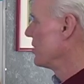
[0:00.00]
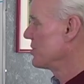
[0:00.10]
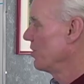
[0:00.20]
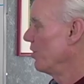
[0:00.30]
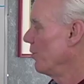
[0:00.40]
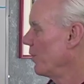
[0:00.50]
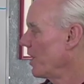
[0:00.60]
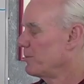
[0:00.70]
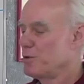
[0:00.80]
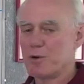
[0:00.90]
So what
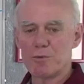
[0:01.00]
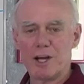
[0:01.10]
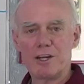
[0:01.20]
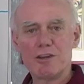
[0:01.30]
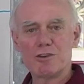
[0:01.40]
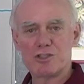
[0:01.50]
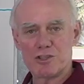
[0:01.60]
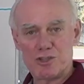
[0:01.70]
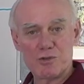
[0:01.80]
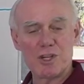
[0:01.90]
I'm doing right here is
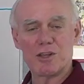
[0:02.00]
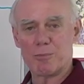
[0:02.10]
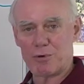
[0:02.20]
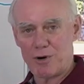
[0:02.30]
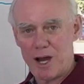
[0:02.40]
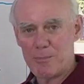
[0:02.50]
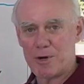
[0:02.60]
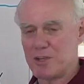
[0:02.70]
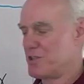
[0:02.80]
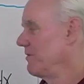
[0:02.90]
just using the
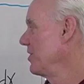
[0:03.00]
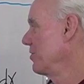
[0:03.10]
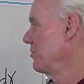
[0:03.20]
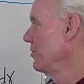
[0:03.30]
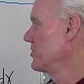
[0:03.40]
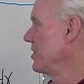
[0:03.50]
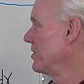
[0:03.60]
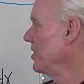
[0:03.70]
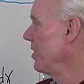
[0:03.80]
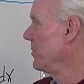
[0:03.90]
properties of integrals
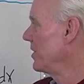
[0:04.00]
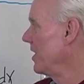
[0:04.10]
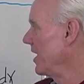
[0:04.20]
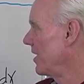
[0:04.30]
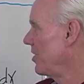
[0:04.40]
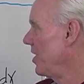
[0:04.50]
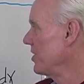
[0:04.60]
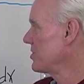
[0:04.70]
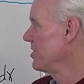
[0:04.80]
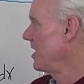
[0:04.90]
that tell me that a
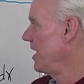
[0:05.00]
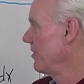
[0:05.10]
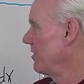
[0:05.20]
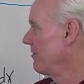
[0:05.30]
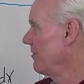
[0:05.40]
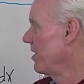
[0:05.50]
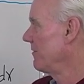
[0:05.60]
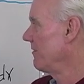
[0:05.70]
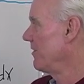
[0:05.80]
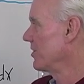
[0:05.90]
constant out in front
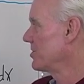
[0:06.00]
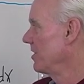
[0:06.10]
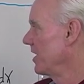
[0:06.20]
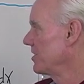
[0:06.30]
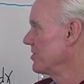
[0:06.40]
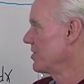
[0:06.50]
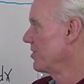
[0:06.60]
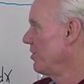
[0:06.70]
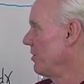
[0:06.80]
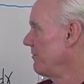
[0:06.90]
of a function like this, a
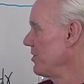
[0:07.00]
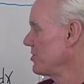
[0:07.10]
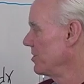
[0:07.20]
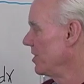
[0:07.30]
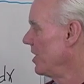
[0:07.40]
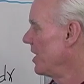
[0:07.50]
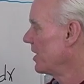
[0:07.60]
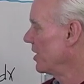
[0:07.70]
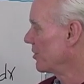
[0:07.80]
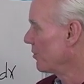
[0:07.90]
coefficient,
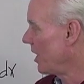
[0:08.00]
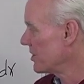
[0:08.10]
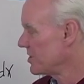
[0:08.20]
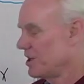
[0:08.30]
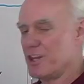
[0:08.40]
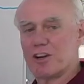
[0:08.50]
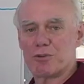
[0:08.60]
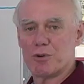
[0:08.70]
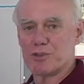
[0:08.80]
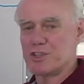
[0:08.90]
can cross the
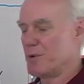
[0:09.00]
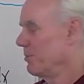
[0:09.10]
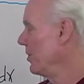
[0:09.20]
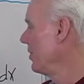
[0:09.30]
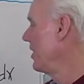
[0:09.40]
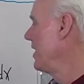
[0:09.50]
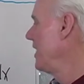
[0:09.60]
integral symbol,